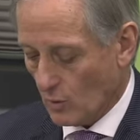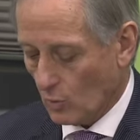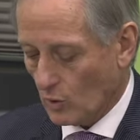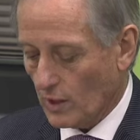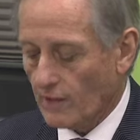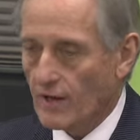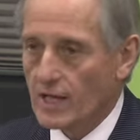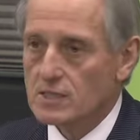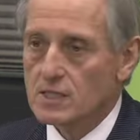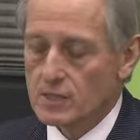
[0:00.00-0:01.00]
will have
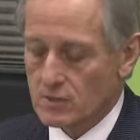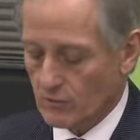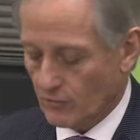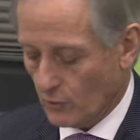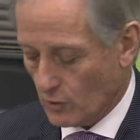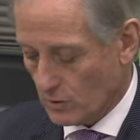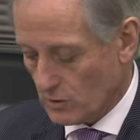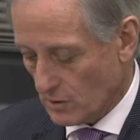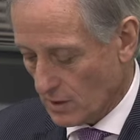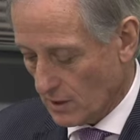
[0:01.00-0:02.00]
access to
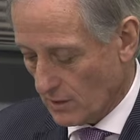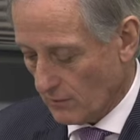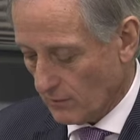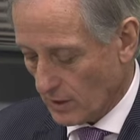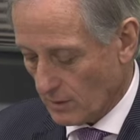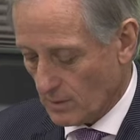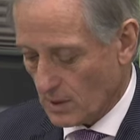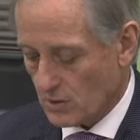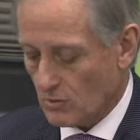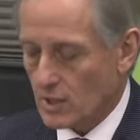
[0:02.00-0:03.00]
footage for the
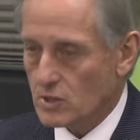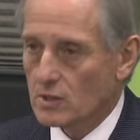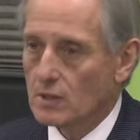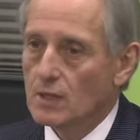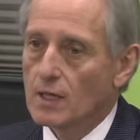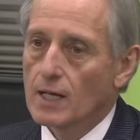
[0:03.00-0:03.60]
administration